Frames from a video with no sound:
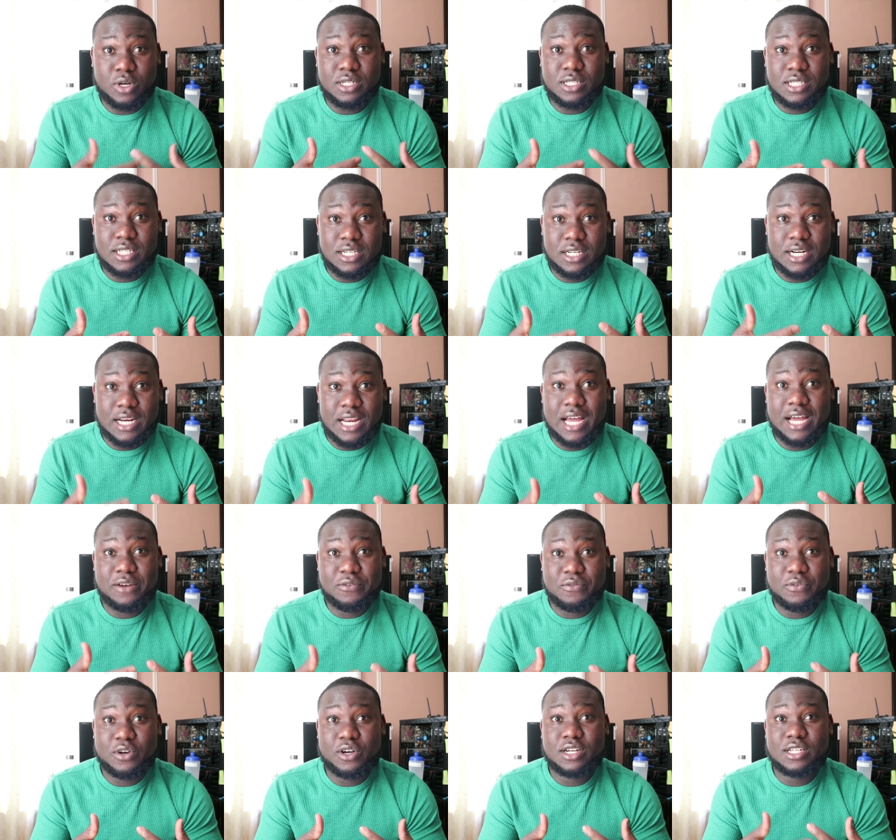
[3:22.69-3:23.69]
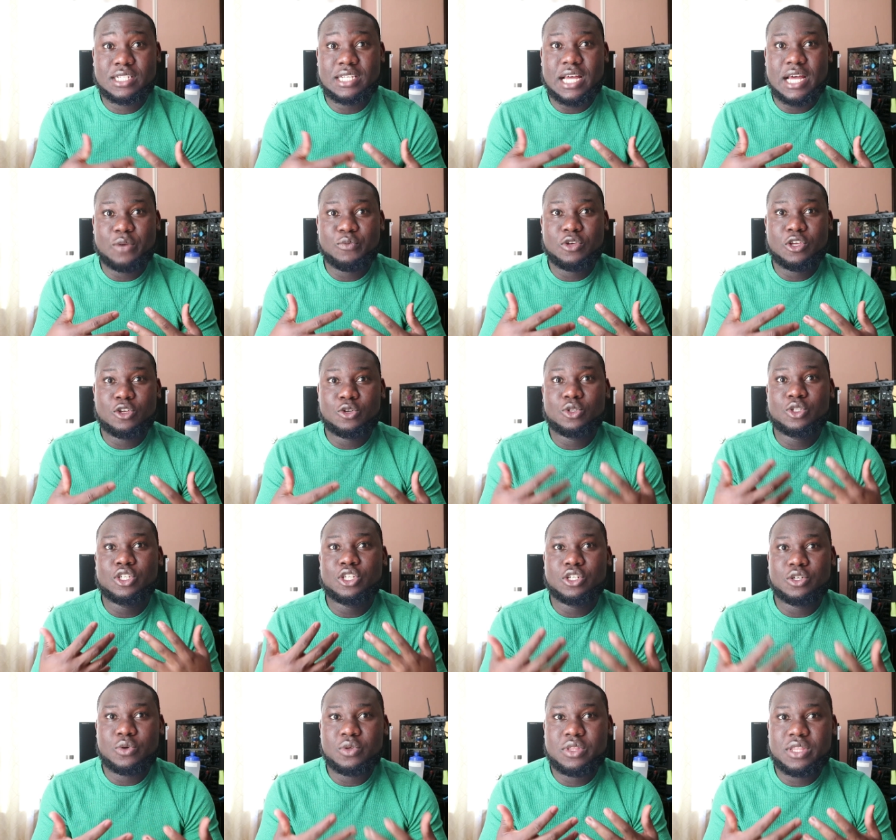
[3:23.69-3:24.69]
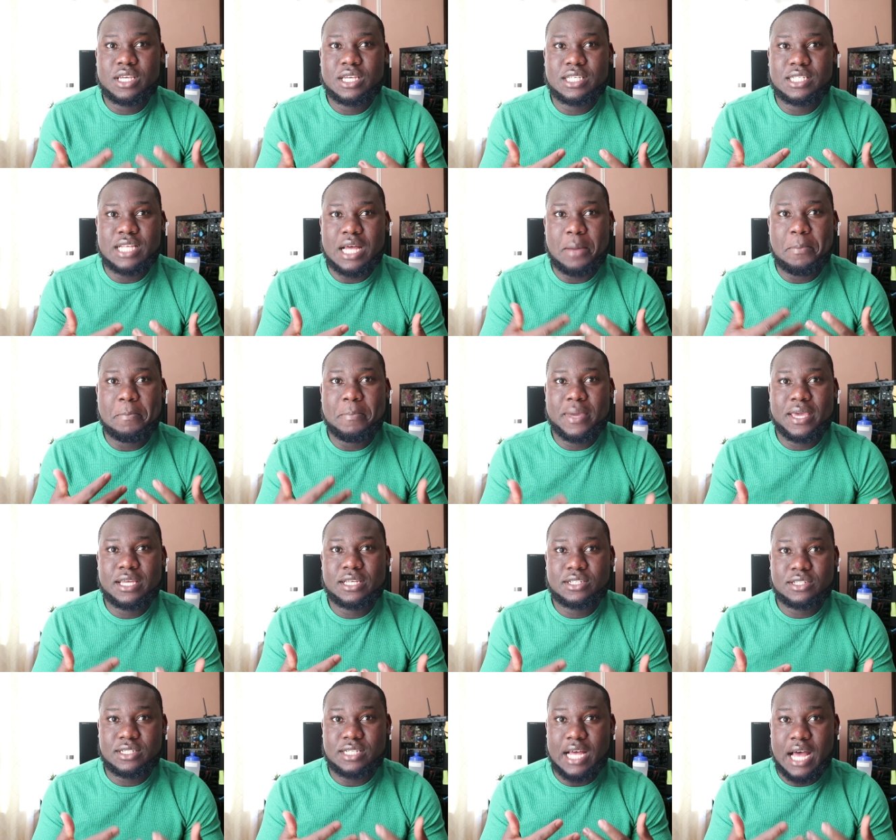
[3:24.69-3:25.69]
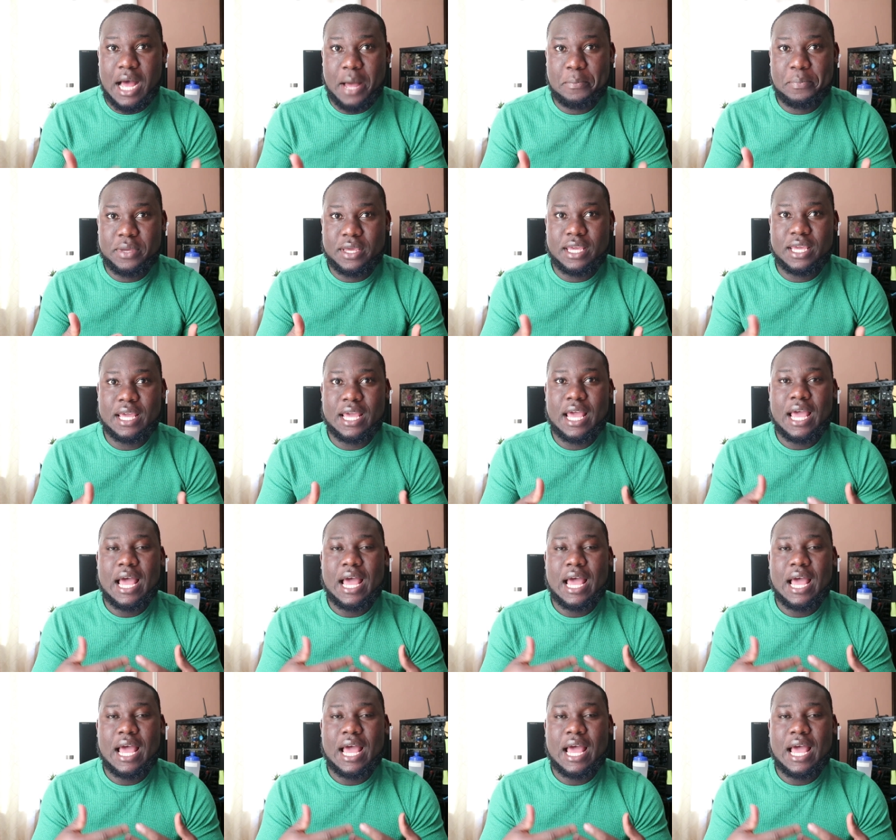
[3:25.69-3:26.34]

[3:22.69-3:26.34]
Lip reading: single at first and we used to do things that makes us happy,